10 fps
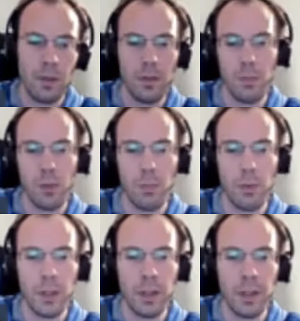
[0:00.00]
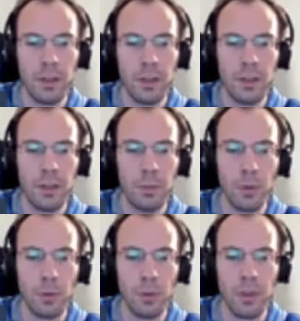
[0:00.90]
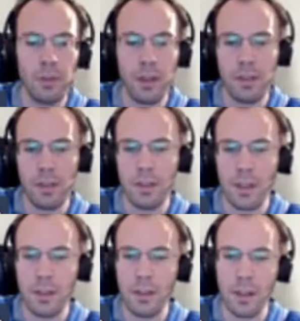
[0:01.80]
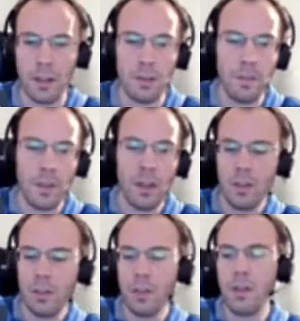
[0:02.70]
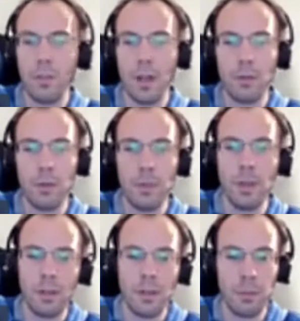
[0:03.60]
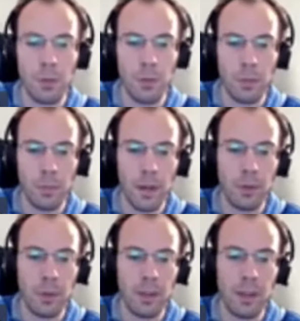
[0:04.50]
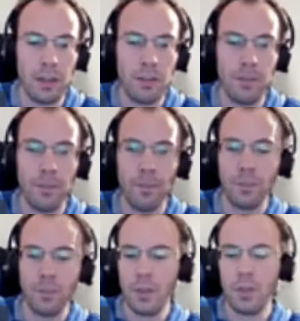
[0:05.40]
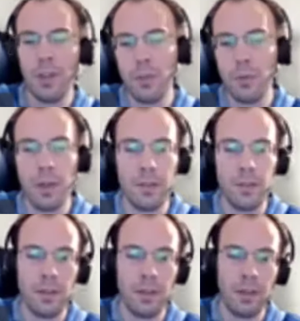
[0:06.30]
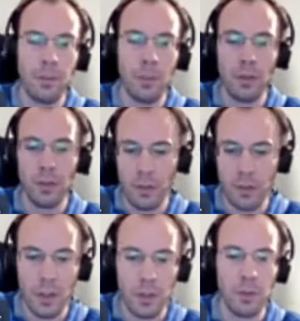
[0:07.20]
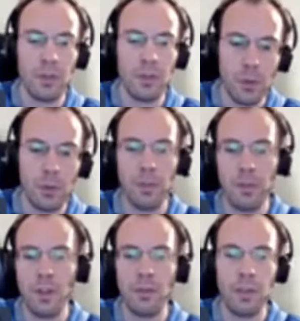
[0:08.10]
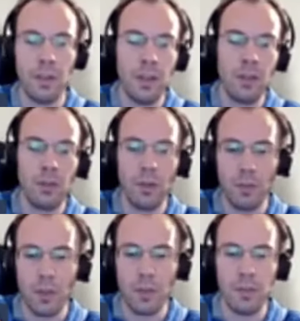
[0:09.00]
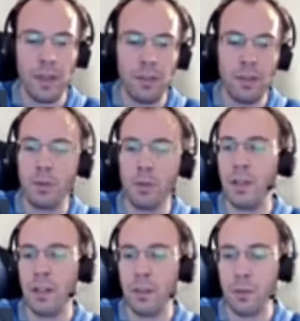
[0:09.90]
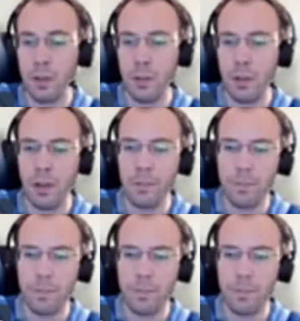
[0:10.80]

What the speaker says: bishop looking here, the e-pawn could advance and attack the knight. So here black would be in time to play queen d8. So that's why it's important to start with this bishop b7, to have rook fc8 and queen d8 quite quickly.